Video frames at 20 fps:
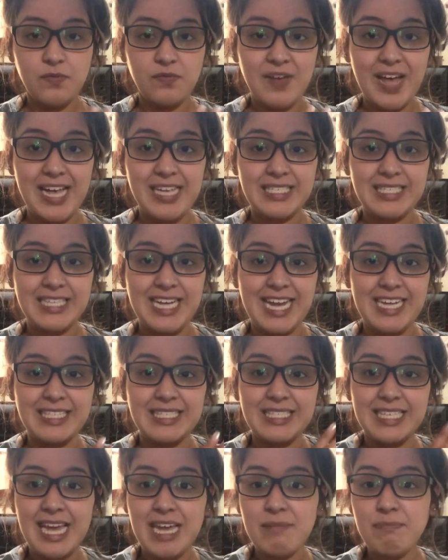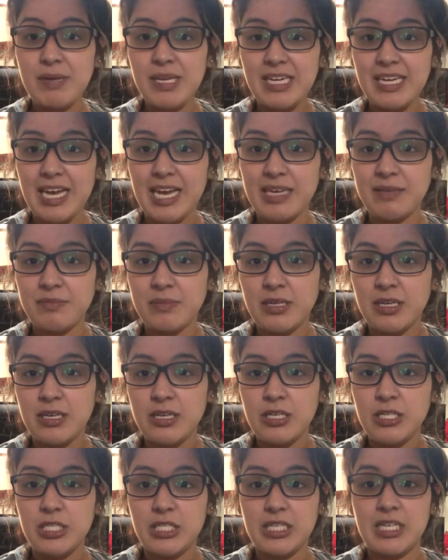fast at 10 p.m.
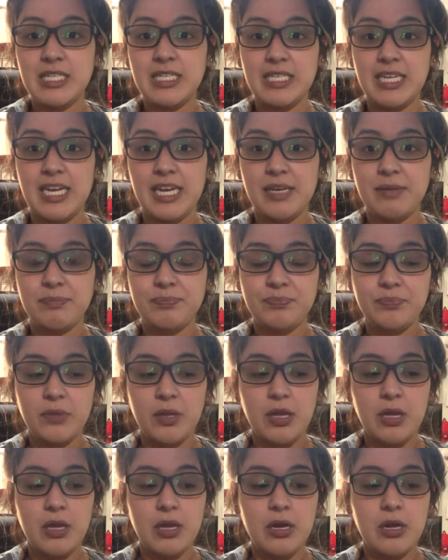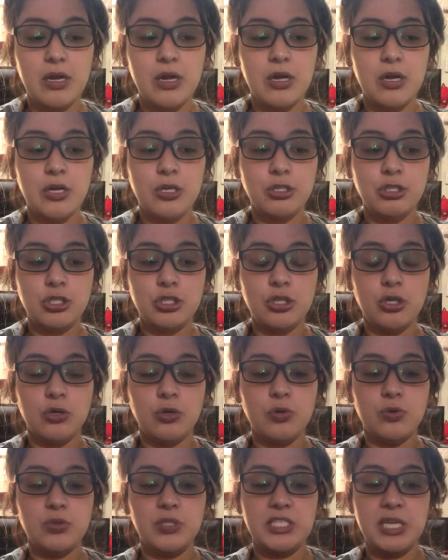Sunday.
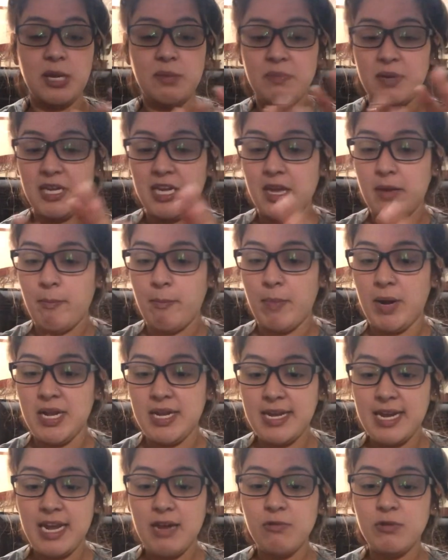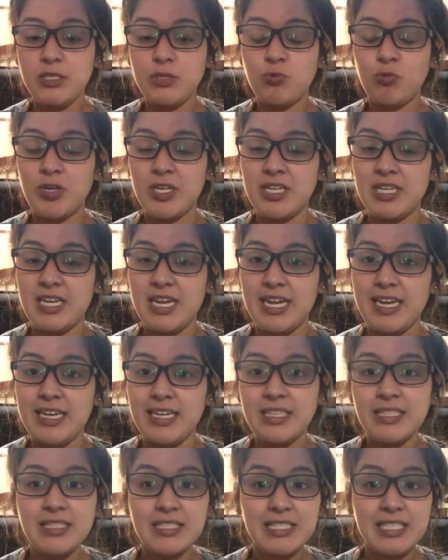So 10 p.m. Monday was one day,
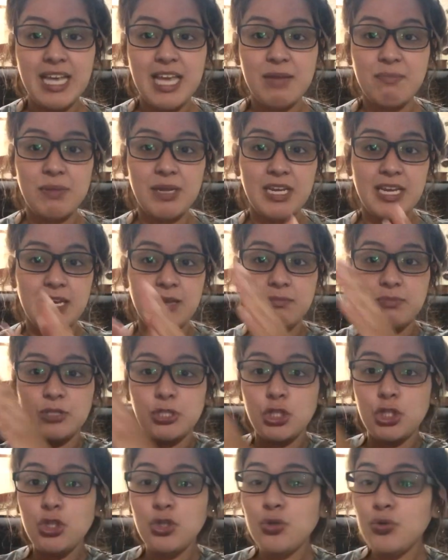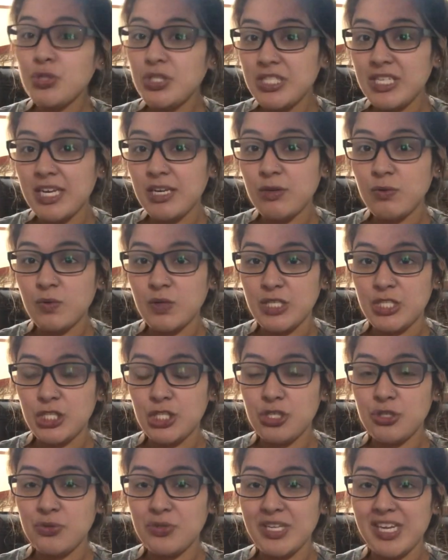10 p.m. Tuesday was
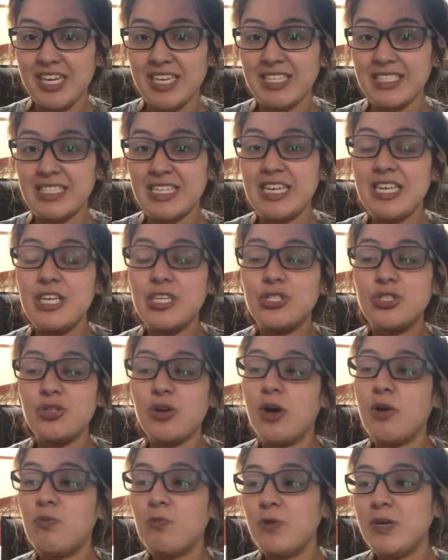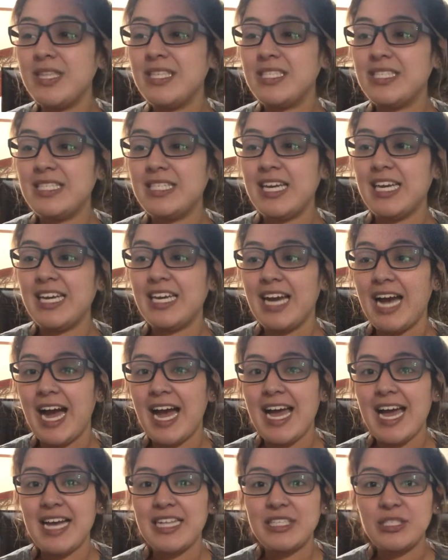two days. So on Wednesday,
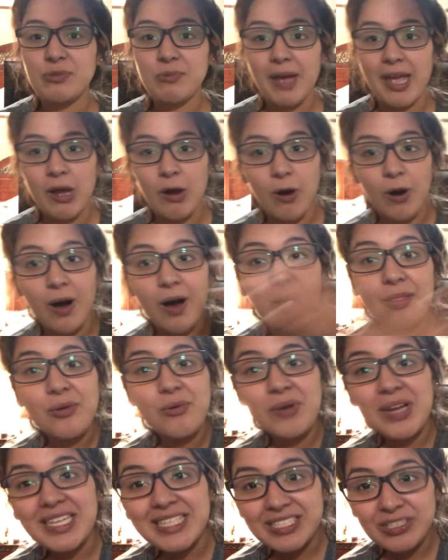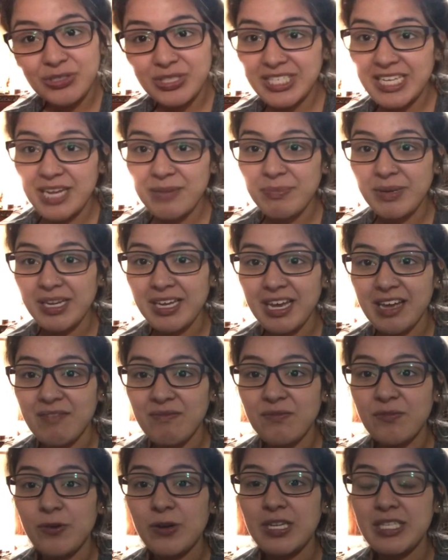I had to wait all the way till 10
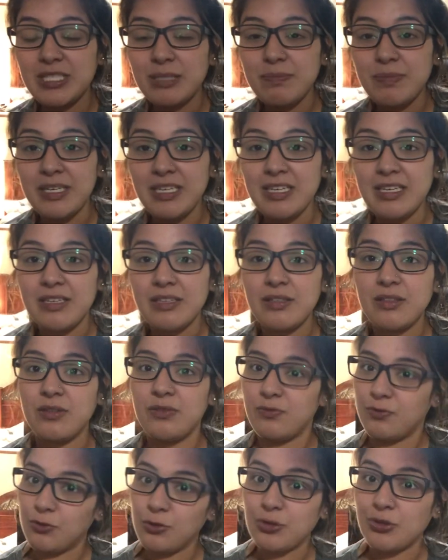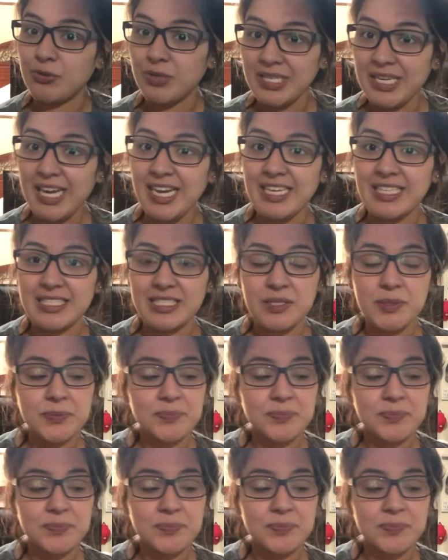p.m. for it to be the full three days.